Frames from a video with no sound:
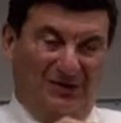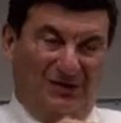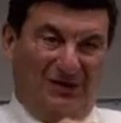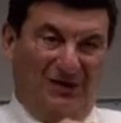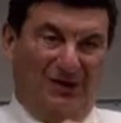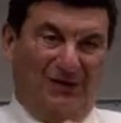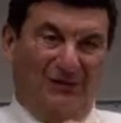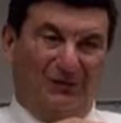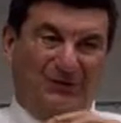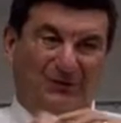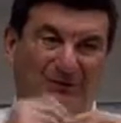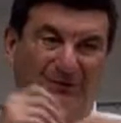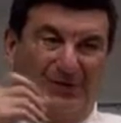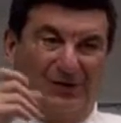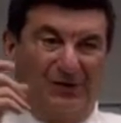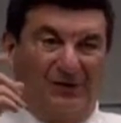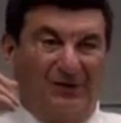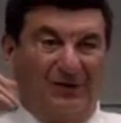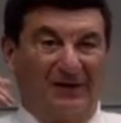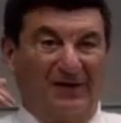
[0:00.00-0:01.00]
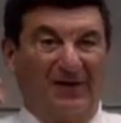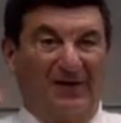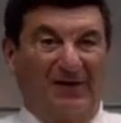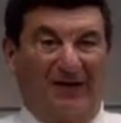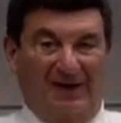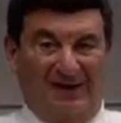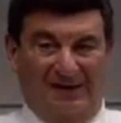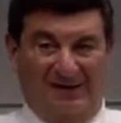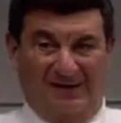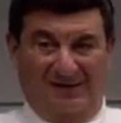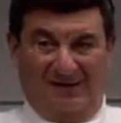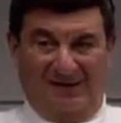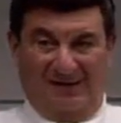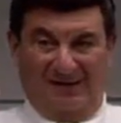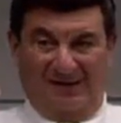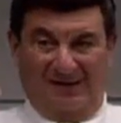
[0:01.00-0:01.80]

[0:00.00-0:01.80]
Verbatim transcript: It was bigger than Atlanta